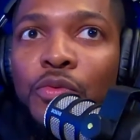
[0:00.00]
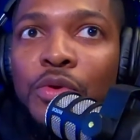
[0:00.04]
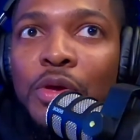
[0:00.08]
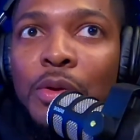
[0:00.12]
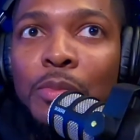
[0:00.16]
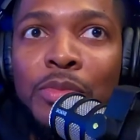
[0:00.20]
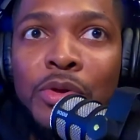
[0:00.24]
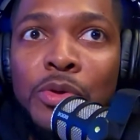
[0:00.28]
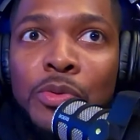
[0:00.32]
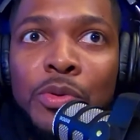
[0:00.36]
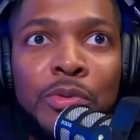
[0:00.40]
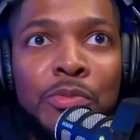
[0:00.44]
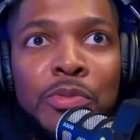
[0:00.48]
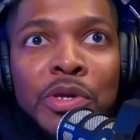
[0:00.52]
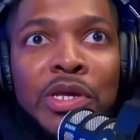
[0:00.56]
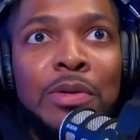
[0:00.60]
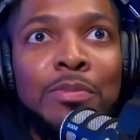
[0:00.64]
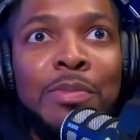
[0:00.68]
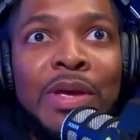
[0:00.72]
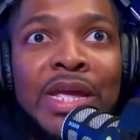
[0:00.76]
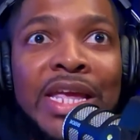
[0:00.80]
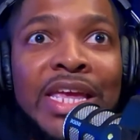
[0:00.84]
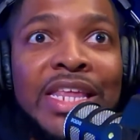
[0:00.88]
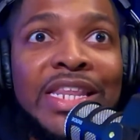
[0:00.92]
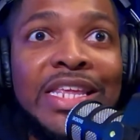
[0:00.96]
I mean, we can
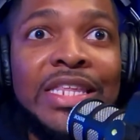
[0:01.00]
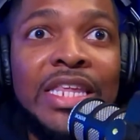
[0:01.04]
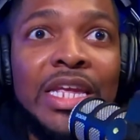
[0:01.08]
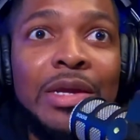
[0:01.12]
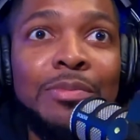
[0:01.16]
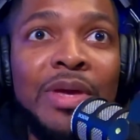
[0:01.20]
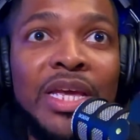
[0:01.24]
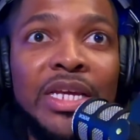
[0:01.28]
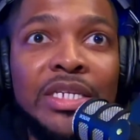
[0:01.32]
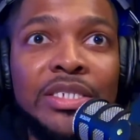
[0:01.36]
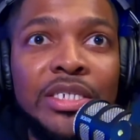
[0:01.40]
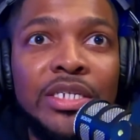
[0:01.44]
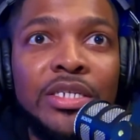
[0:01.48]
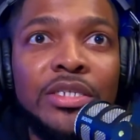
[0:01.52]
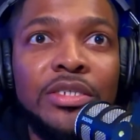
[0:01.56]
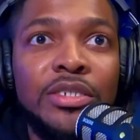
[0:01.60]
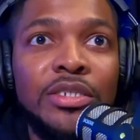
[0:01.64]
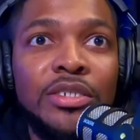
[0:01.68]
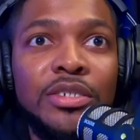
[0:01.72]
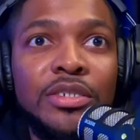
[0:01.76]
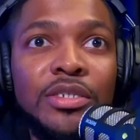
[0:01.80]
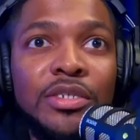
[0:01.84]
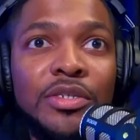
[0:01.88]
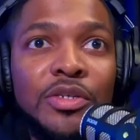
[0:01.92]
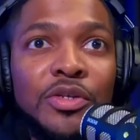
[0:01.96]
make anything make sense.